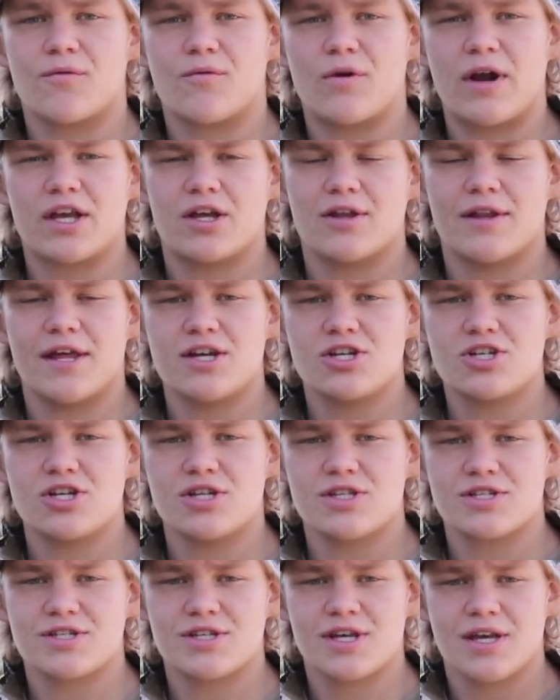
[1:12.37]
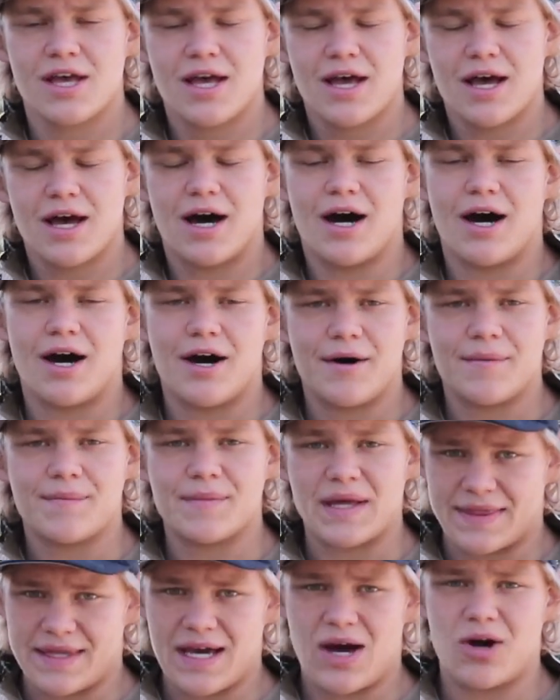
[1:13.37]
regulations
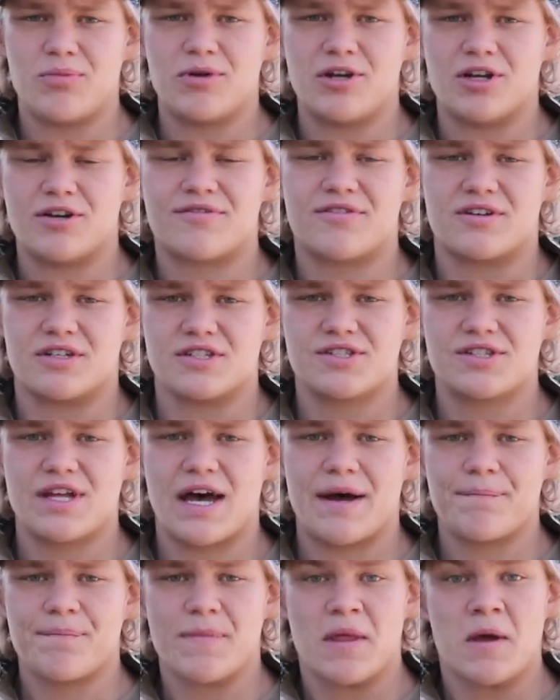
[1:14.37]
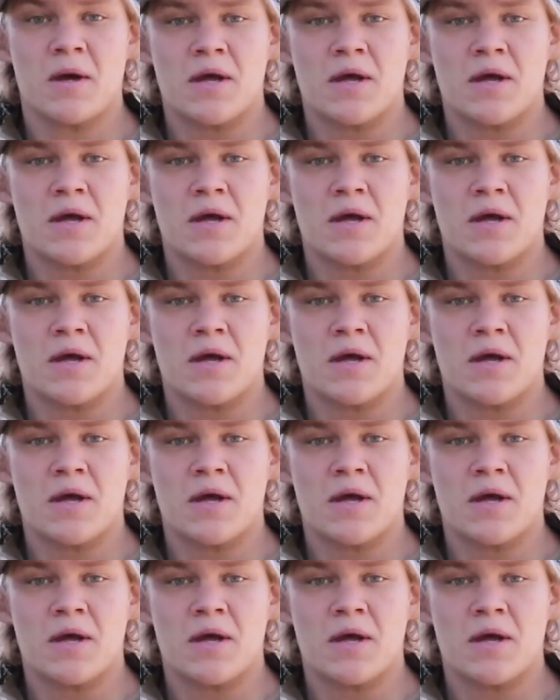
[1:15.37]
and that would be your first step.